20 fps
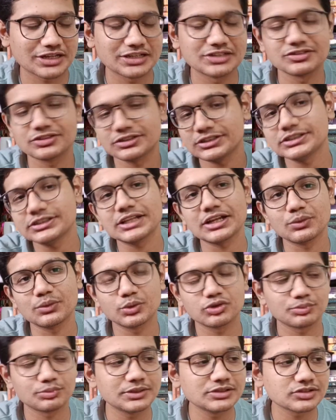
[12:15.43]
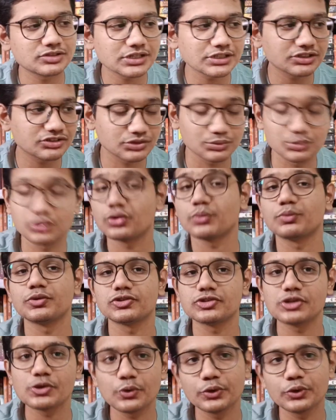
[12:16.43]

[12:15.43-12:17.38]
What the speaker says: which means that Jem is obviously going to die.